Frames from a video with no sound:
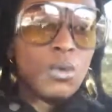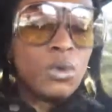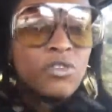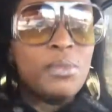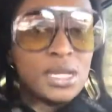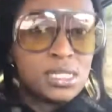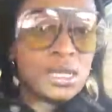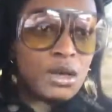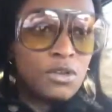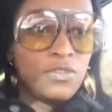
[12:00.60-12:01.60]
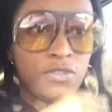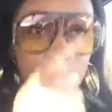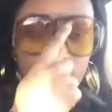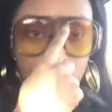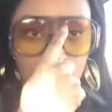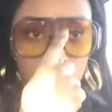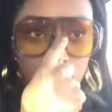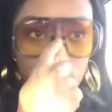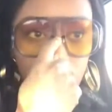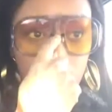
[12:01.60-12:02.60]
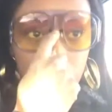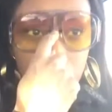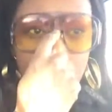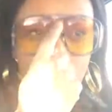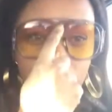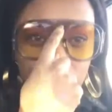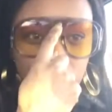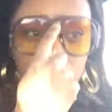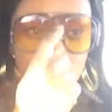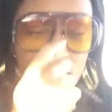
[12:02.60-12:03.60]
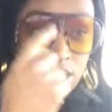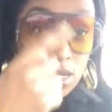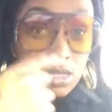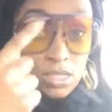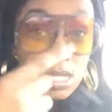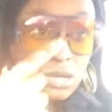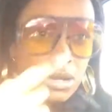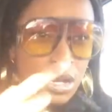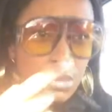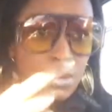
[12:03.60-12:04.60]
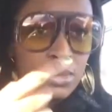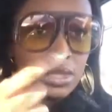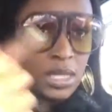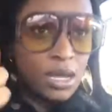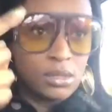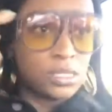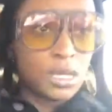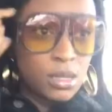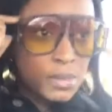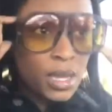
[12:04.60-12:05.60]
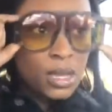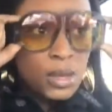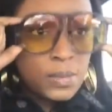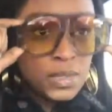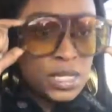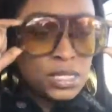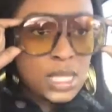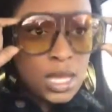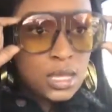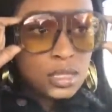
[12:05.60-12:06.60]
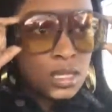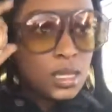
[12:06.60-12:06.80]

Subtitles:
with myself, I'll feel a tear coming, but then I'll suck it back up, and that's that.